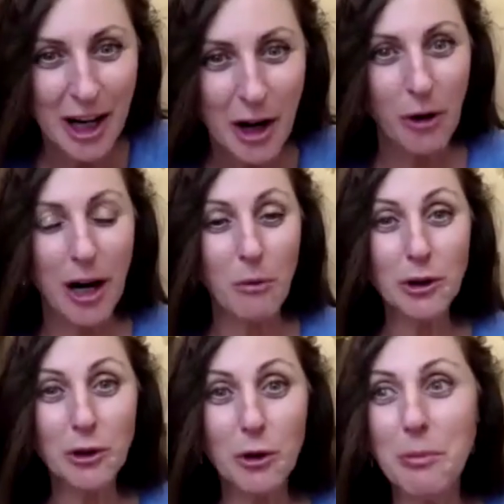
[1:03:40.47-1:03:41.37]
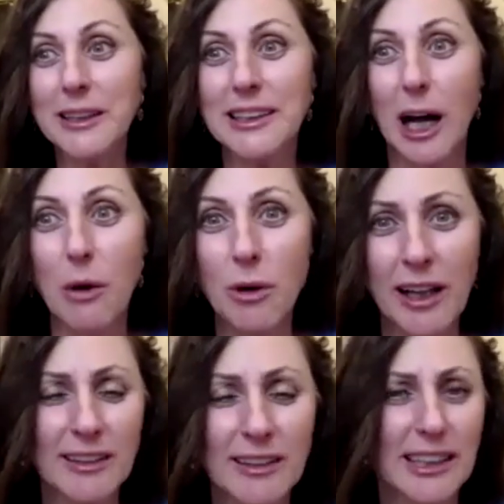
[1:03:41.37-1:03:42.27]
Or I want to be someone
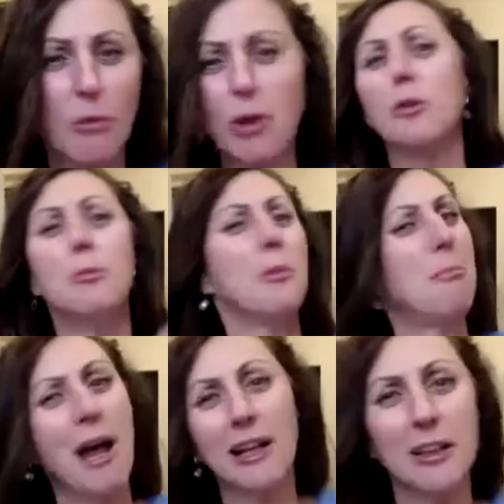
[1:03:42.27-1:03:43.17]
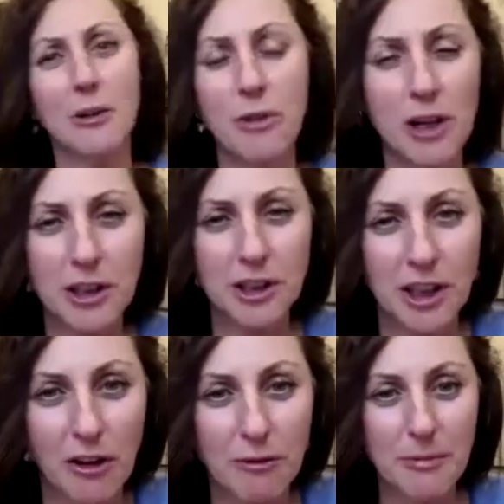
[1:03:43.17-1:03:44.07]
else. I want to be a better
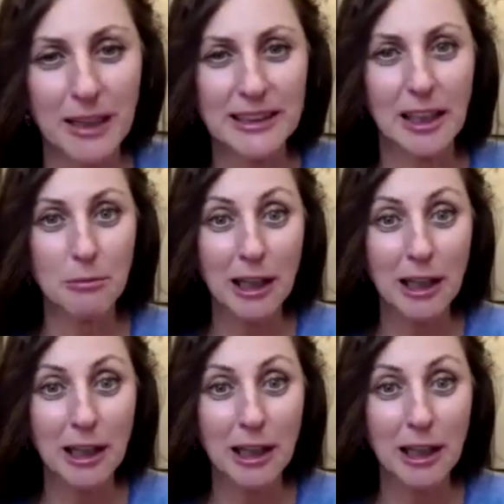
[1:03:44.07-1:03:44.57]
version of myself.